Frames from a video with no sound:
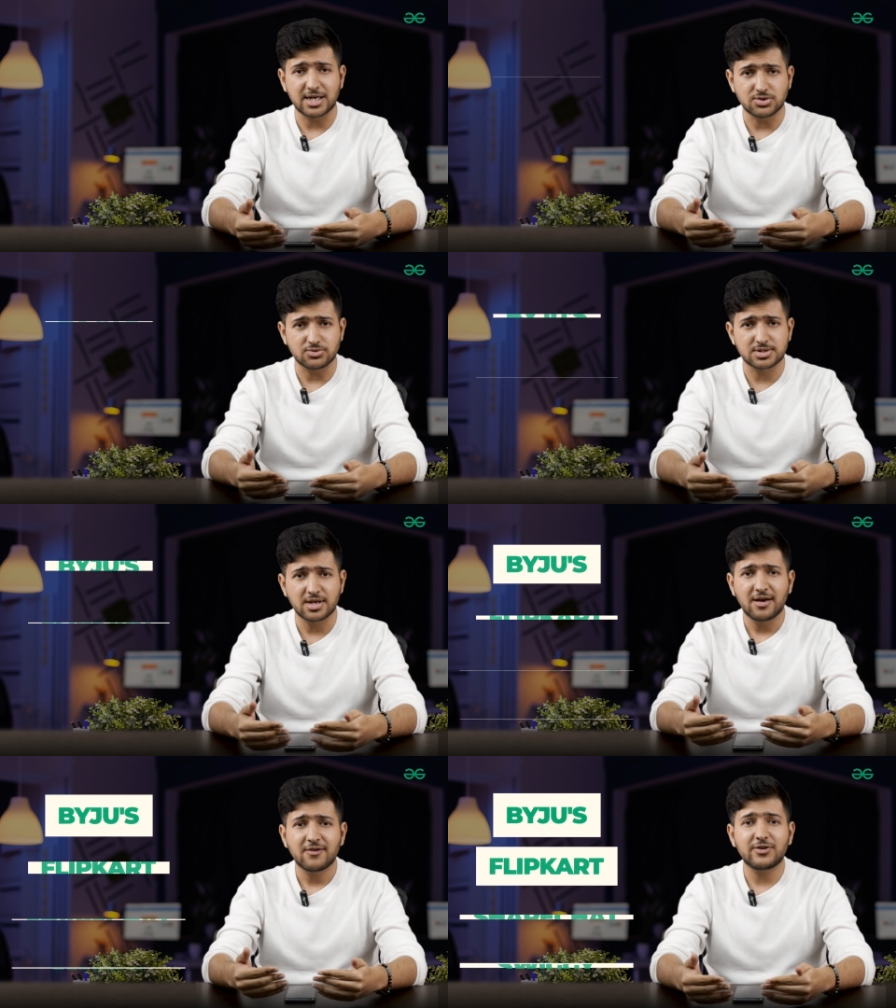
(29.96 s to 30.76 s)

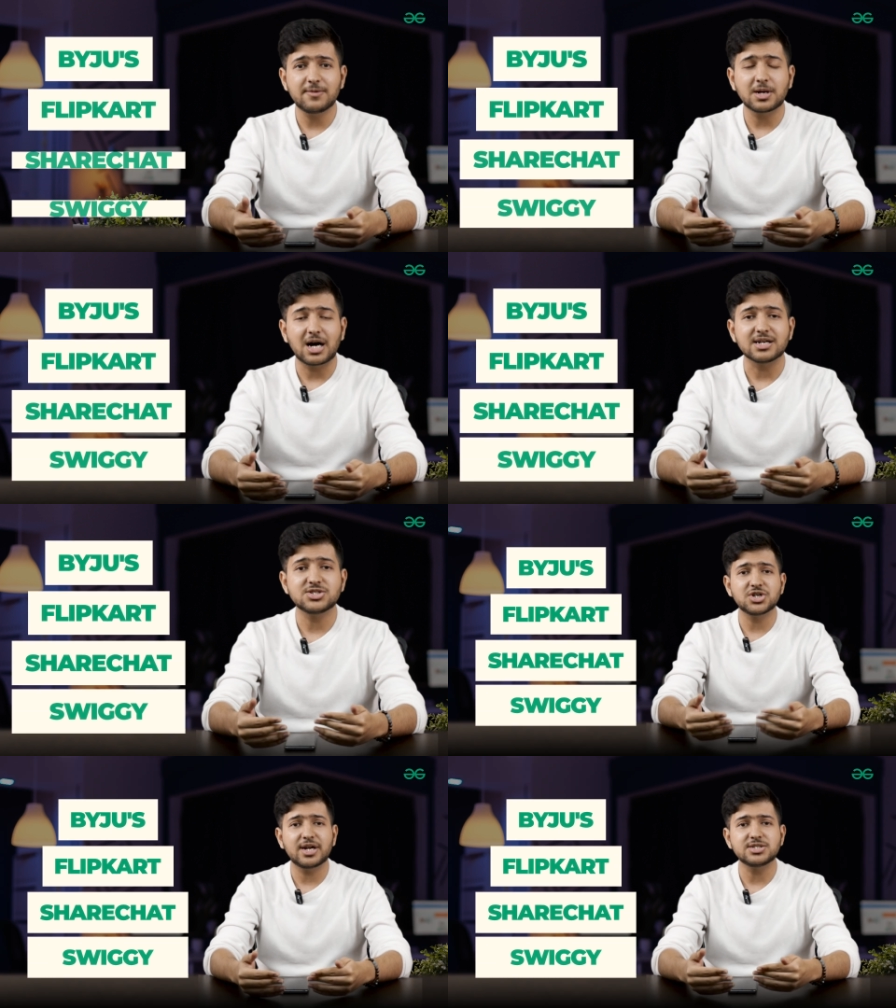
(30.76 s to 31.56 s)
Byju's,
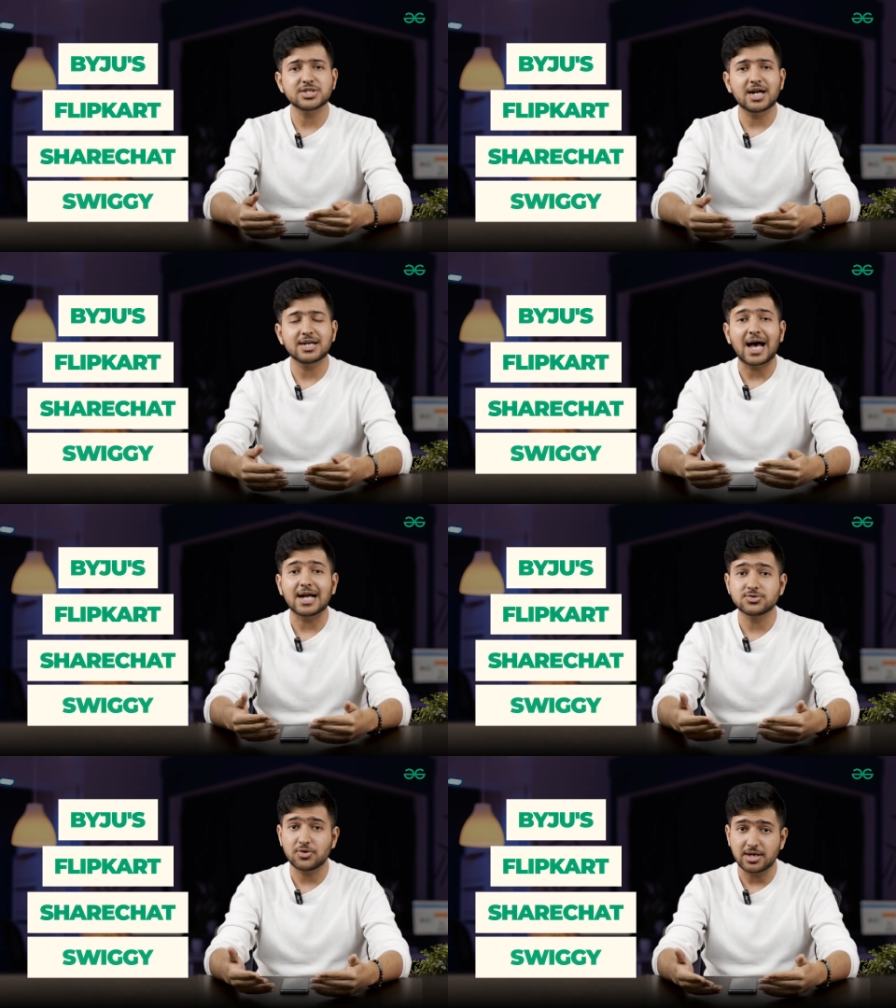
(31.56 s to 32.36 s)
Flipkart, ShareChat,
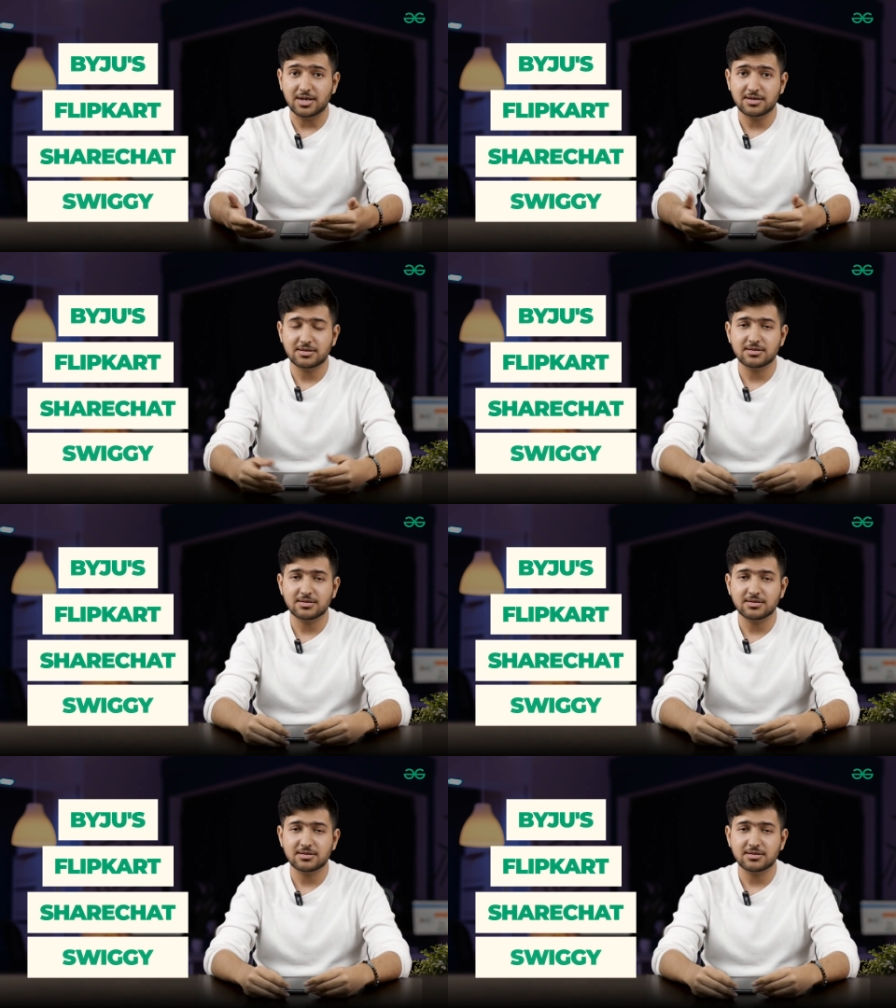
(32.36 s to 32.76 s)
and Swiggy.